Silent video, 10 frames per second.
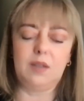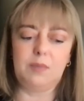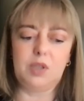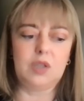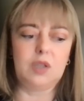
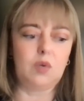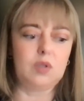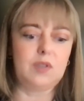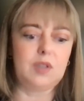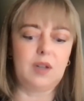growing and
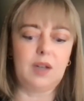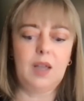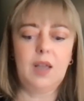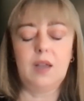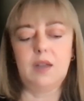
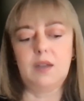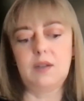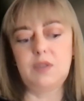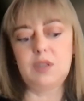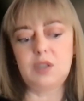developing, how those
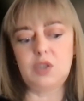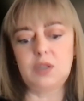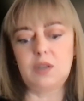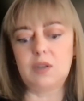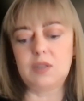
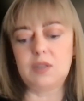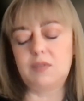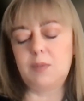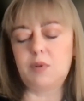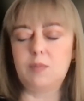challenges
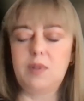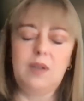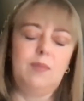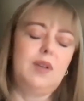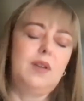
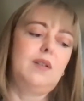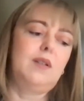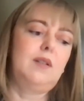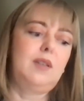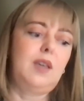slow
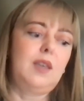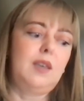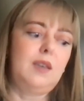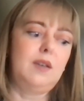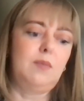down
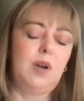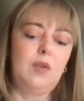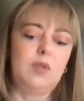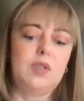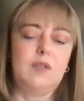economic
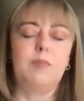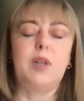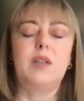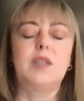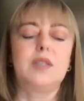growth.
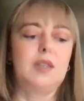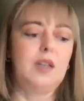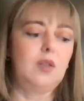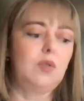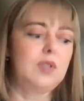We
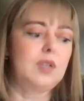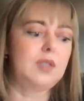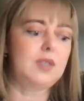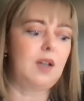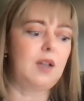
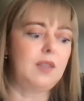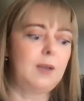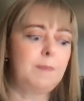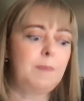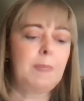identified
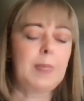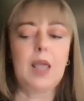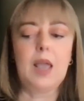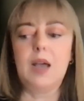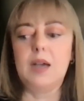the
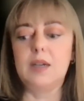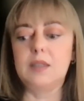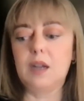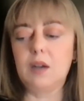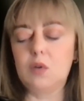main
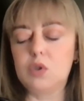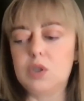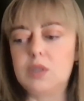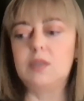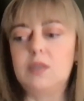problems
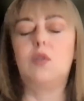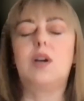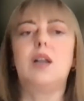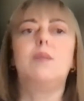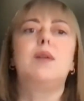associated
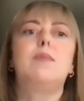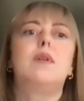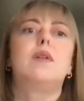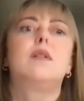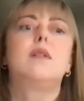with
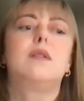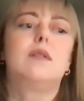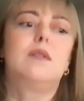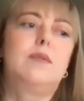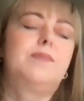green
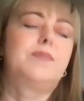growth,